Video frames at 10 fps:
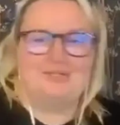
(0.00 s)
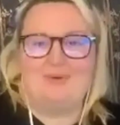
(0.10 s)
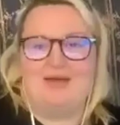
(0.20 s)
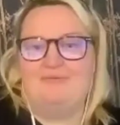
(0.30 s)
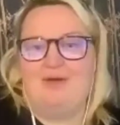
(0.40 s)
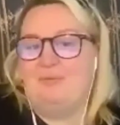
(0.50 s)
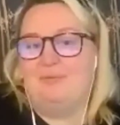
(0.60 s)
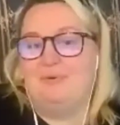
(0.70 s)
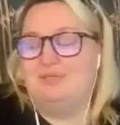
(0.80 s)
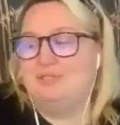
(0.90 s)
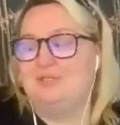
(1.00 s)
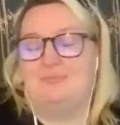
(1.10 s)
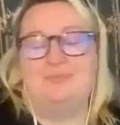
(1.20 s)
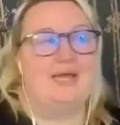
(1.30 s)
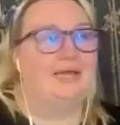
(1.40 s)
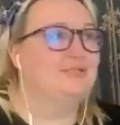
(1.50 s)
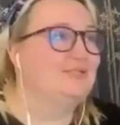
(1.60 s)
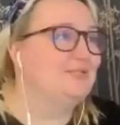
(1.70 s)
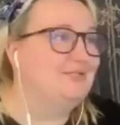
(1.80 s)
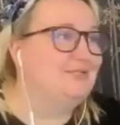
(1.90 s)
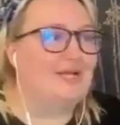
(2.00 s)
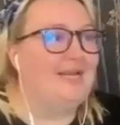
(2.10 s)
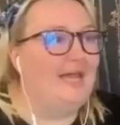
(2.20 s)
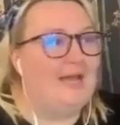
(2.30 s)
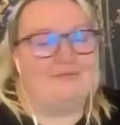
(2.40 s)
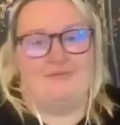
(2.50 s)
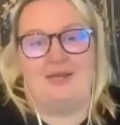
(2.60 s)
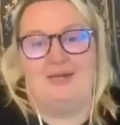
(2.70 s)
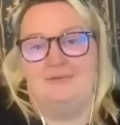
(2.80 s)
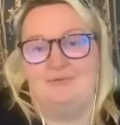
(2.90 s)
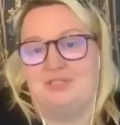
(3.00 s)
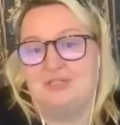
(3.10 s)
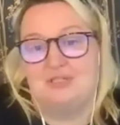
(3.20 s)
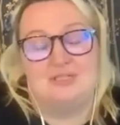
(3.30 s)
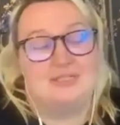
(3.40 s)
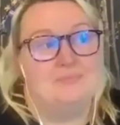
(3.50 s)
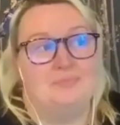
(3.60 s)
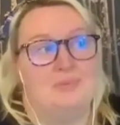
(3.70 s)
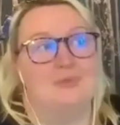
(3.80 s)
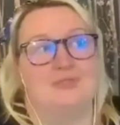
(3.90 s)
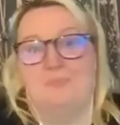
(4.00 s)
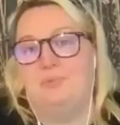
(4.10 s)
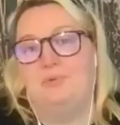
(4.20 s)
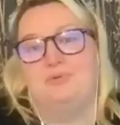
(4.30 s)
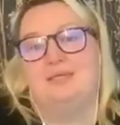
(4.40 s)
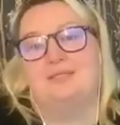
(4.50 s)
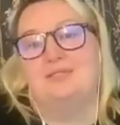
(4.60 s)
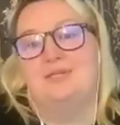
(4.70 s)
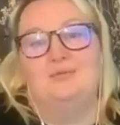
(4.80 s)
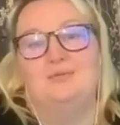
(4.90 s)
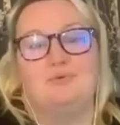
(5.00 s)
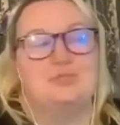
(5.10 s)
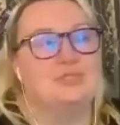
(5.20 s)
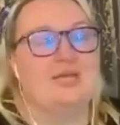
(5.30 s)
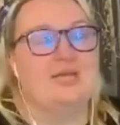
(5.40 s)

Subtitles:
whatever, and we had such a laugh, and it was just simple things. We were just sat